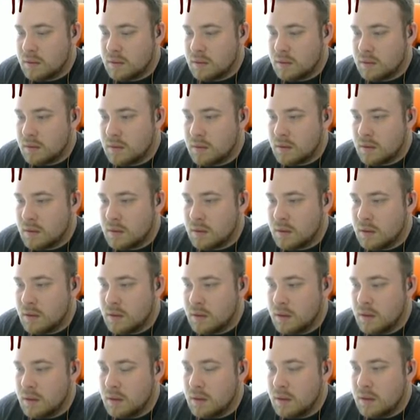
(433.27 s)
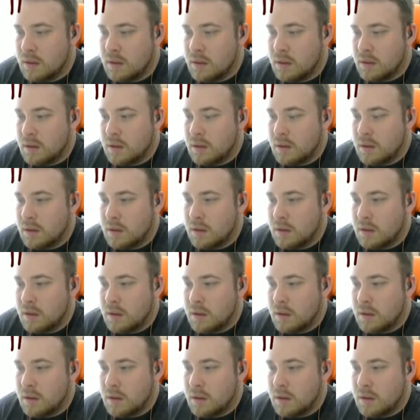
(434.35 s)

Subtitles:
(silence)